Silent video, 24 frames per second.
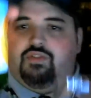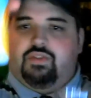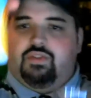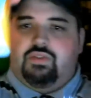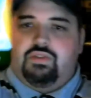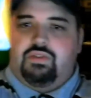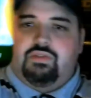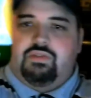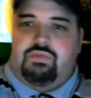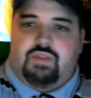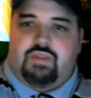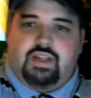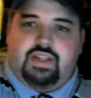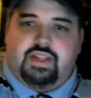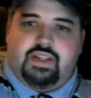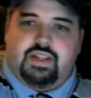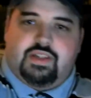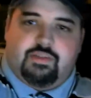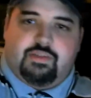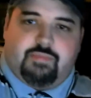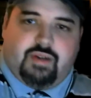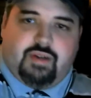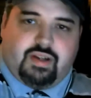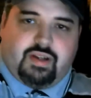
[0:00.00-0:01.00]
you look right in
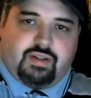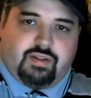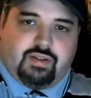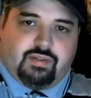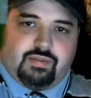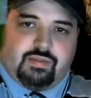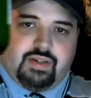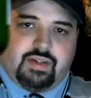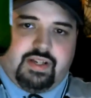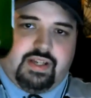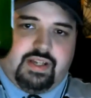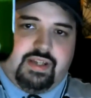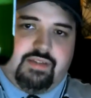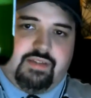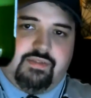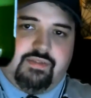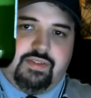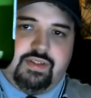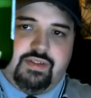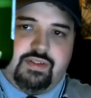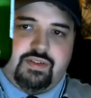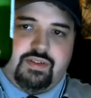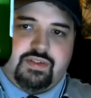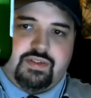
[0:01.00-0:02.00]
the bottle already,
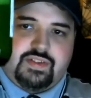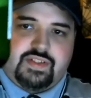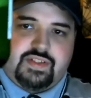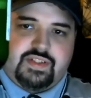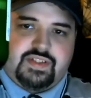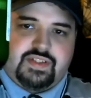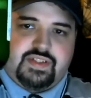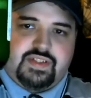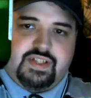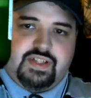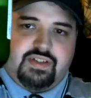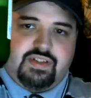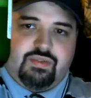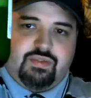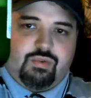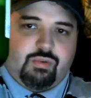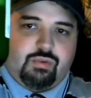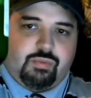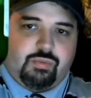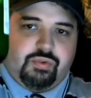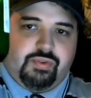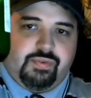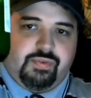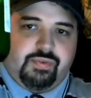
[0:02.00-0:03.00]
you notice it's not your
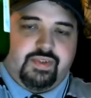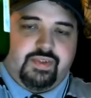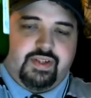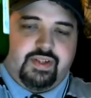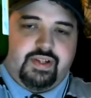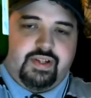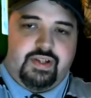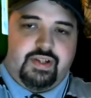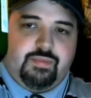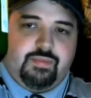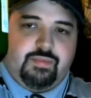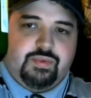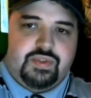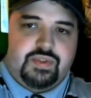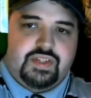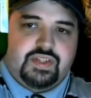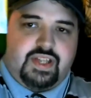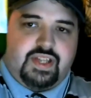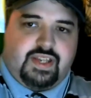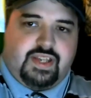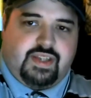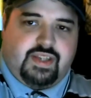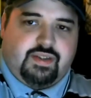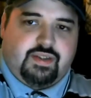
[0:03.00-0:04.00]
normal Moose
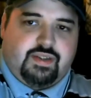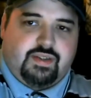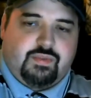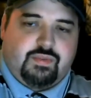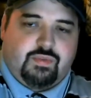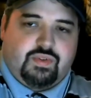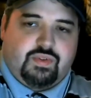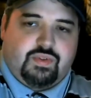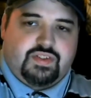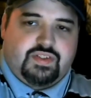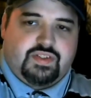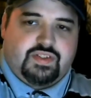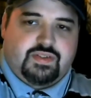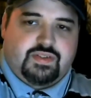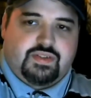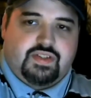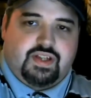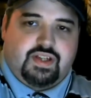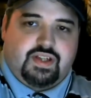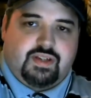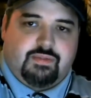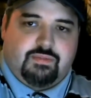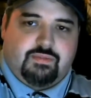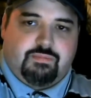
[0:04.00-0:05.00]
Light, whereas it's
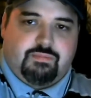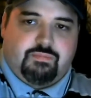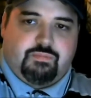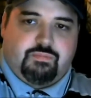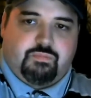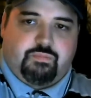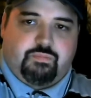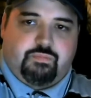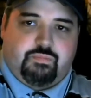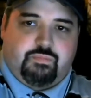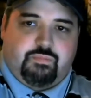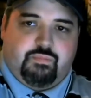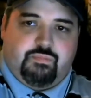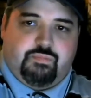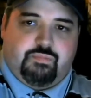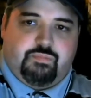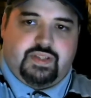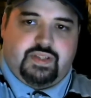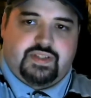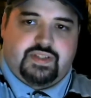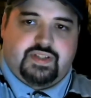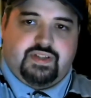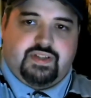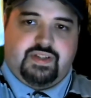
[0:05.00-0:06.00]
not
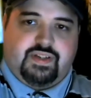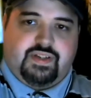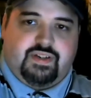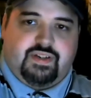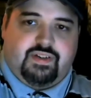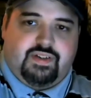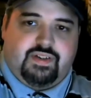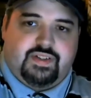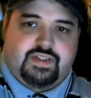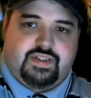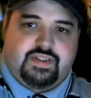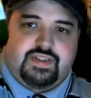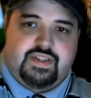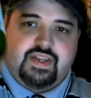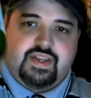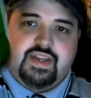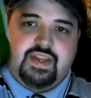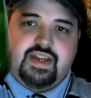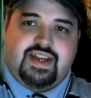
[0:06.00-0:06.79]
piss clear. It's